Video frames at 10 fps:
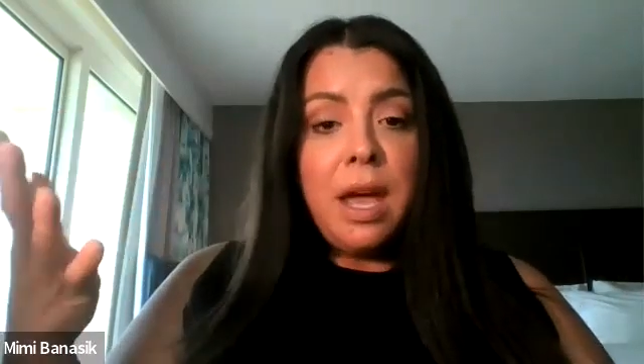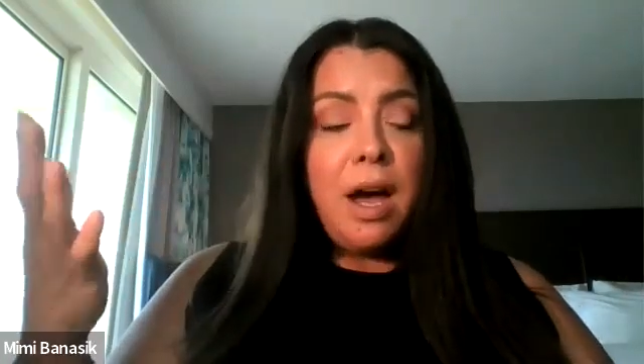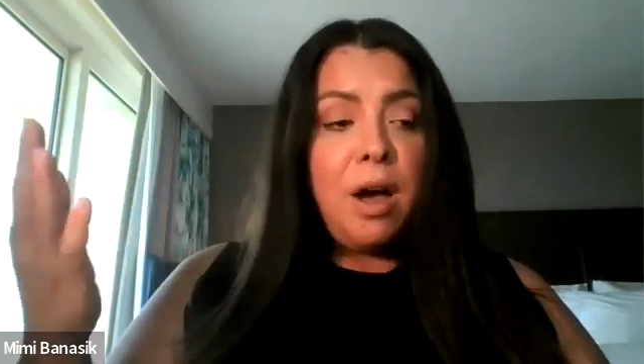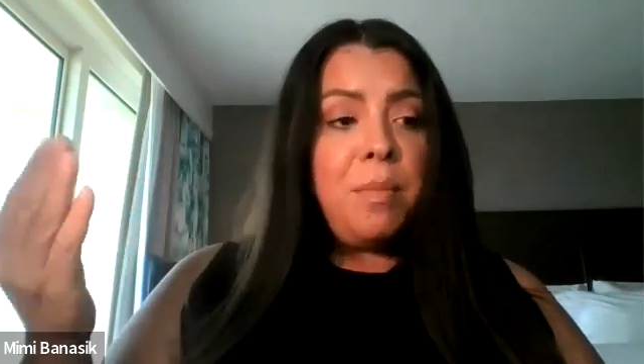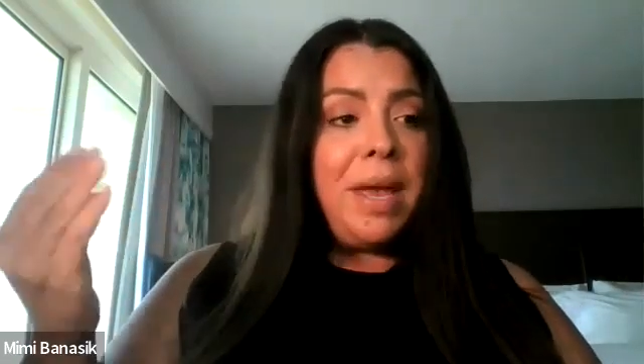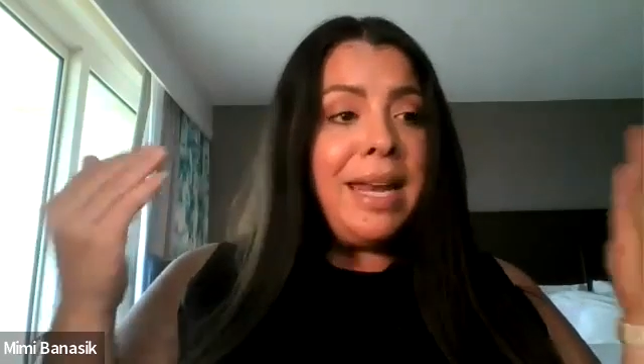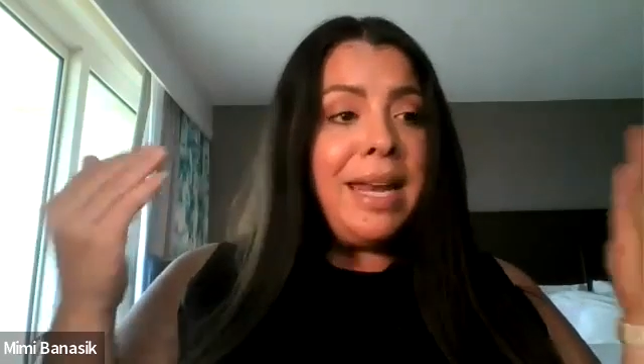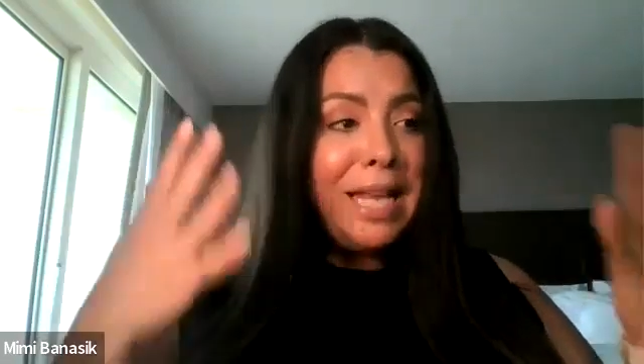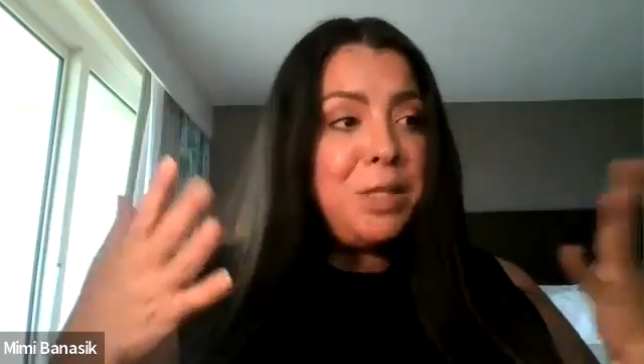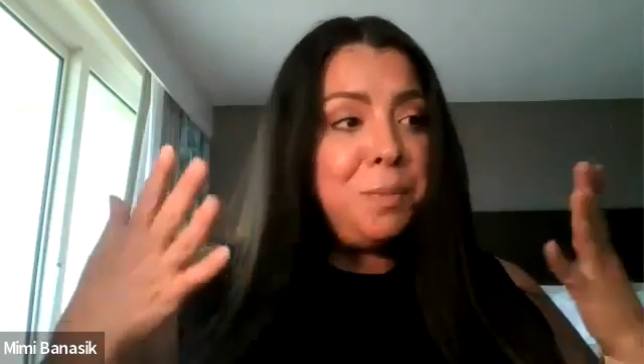An
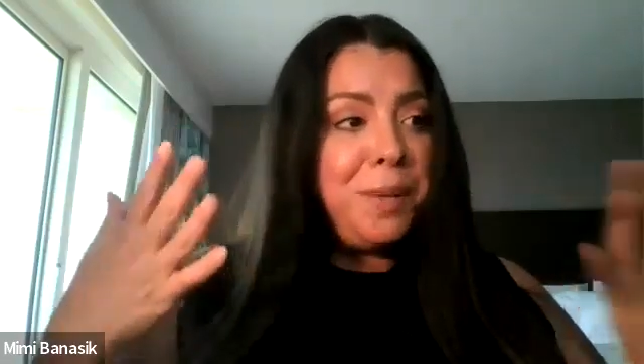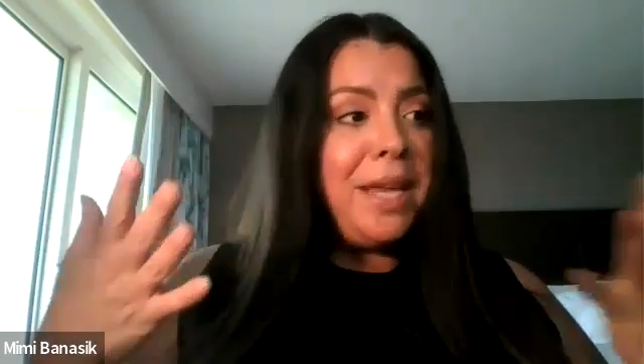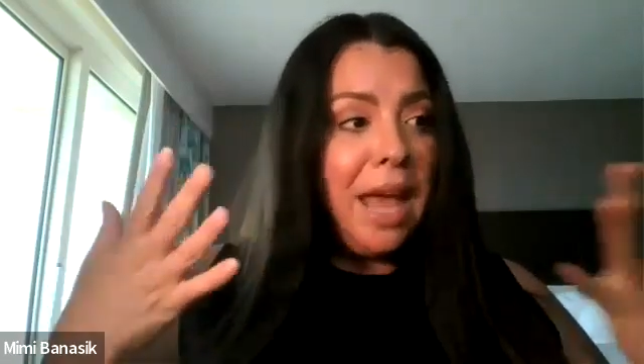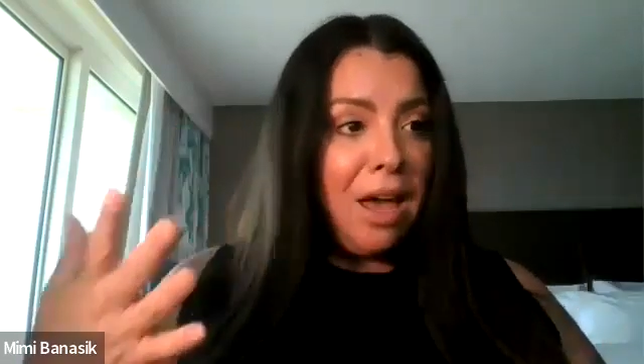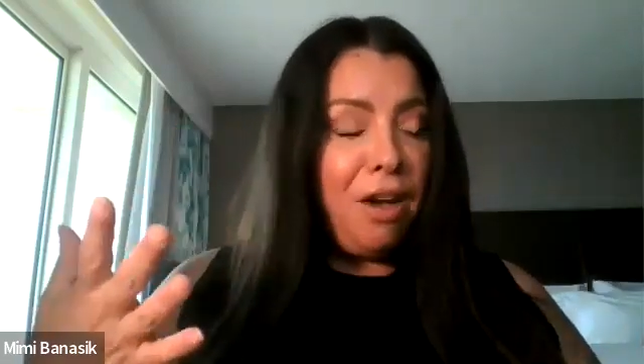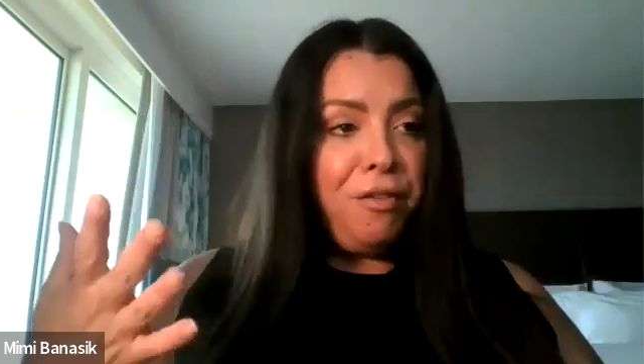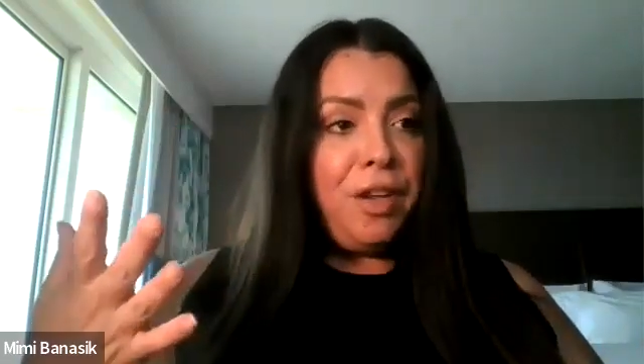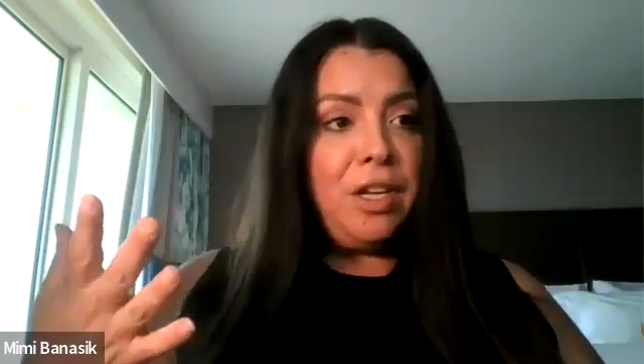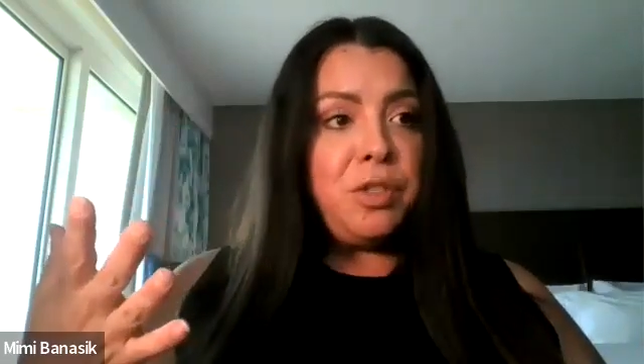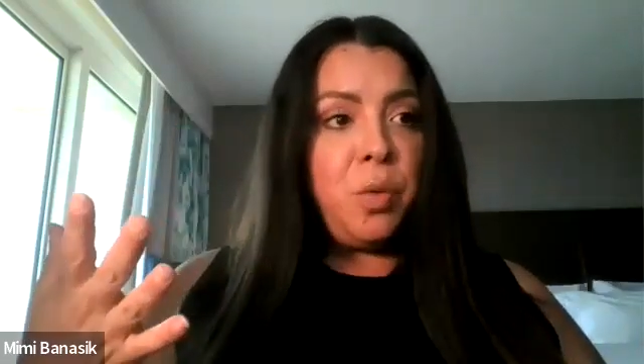SPF
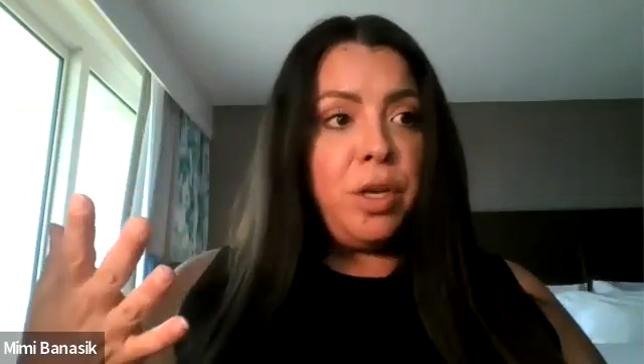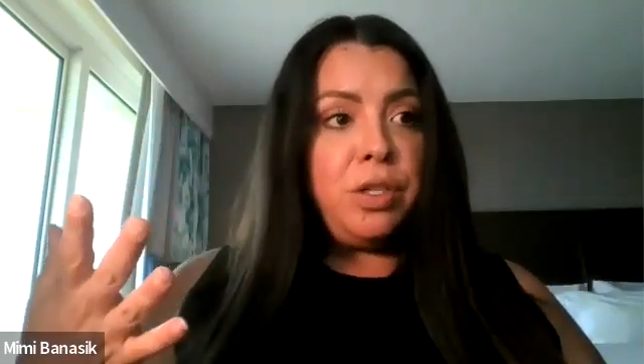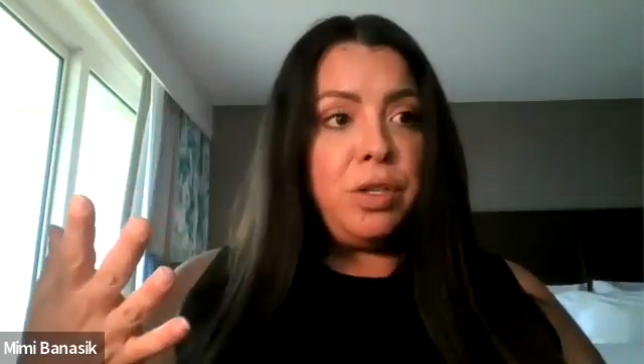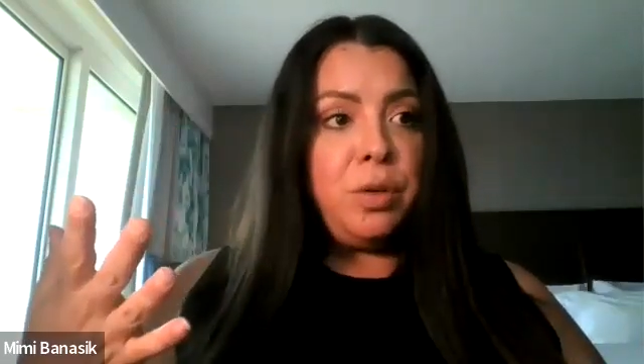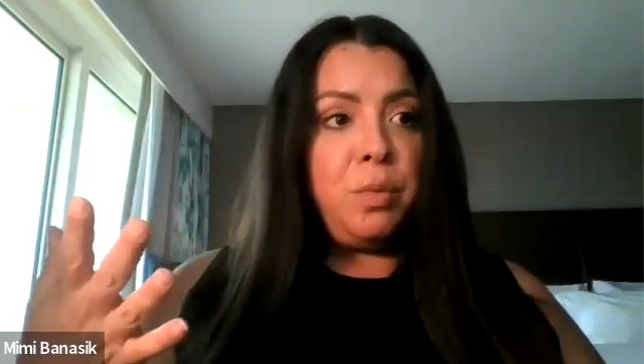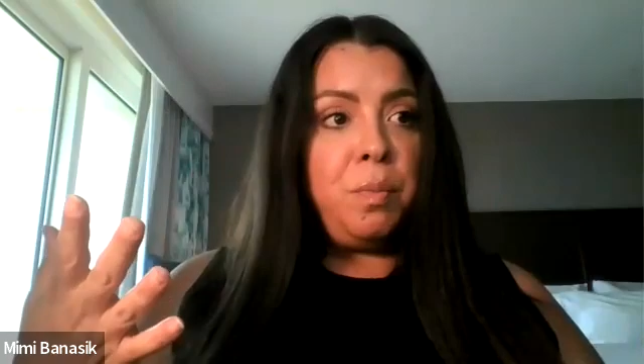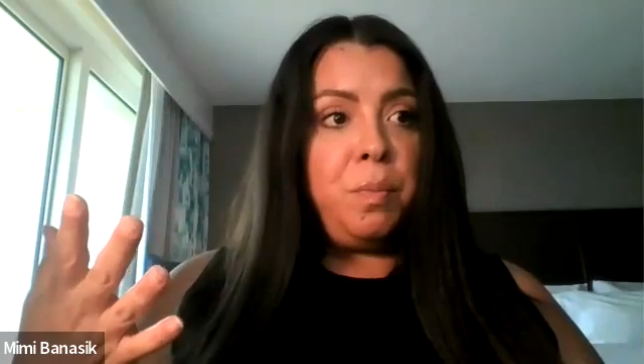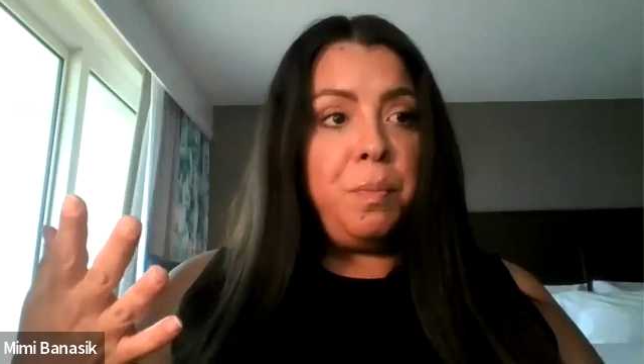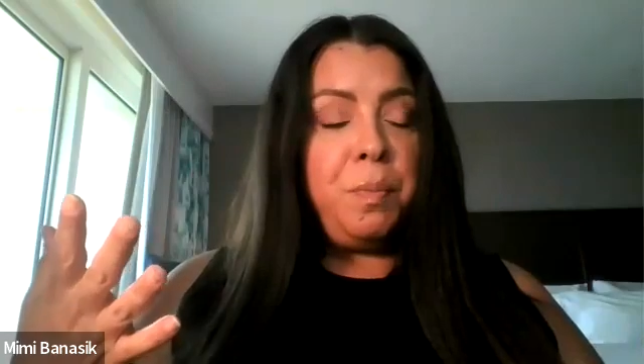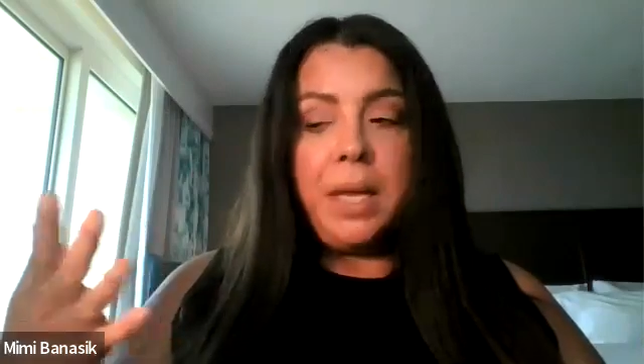is going to
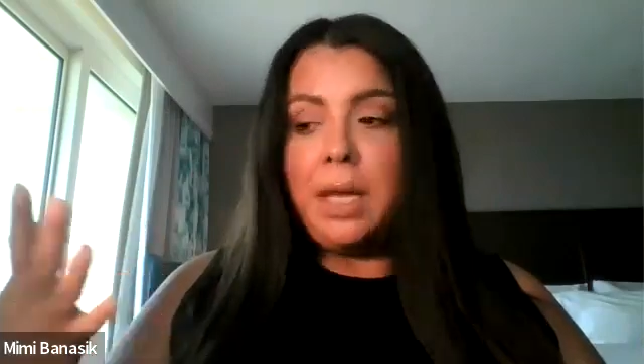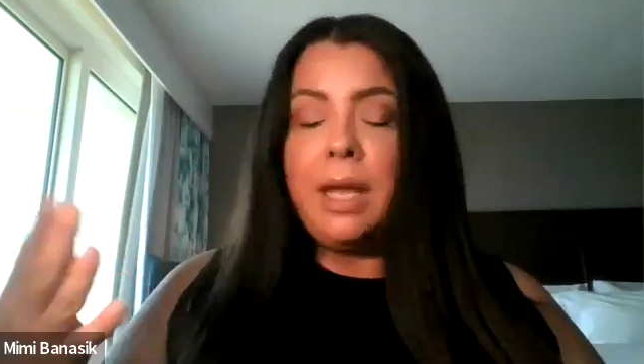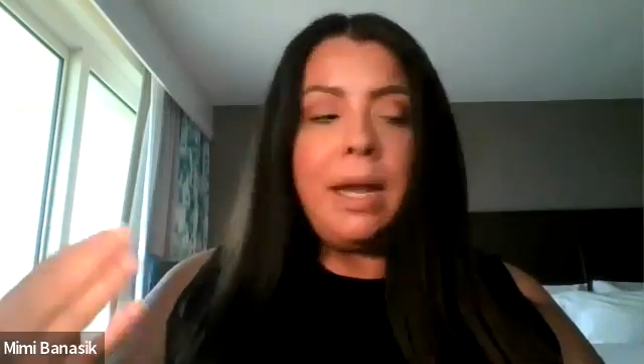be,